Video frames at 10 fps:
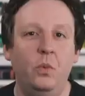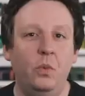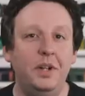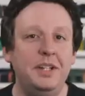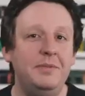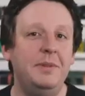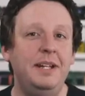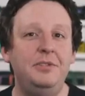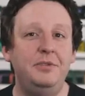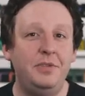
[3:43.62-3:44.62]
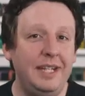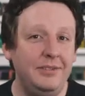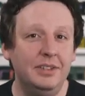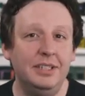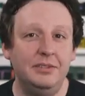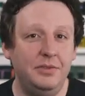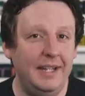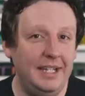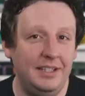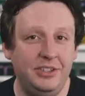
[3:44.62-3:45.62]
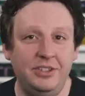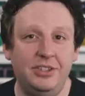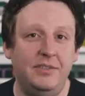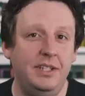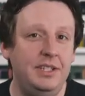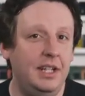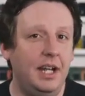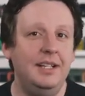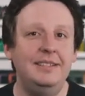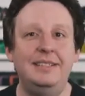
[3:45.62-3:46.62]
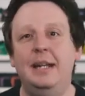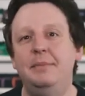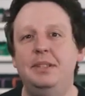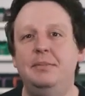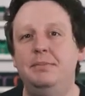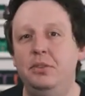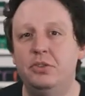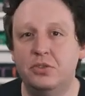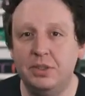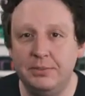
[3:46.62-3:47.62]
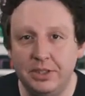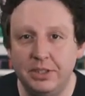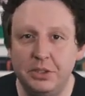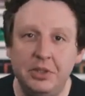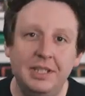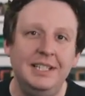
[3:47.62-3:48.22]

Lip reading: One of my favorite advantages of a non-tap tempo tremolo